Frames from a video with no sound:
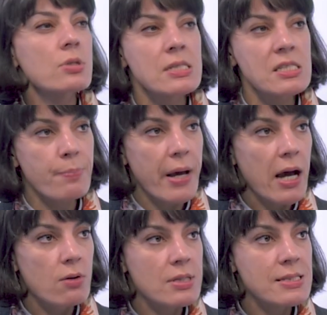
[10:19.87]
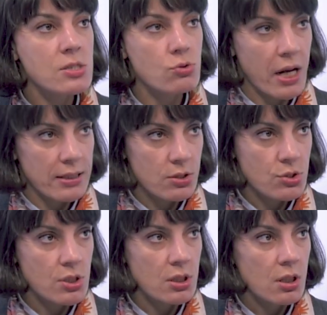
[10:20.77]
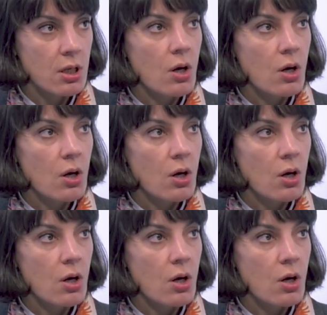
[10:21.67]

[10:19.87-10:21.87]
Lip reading: transparent strategy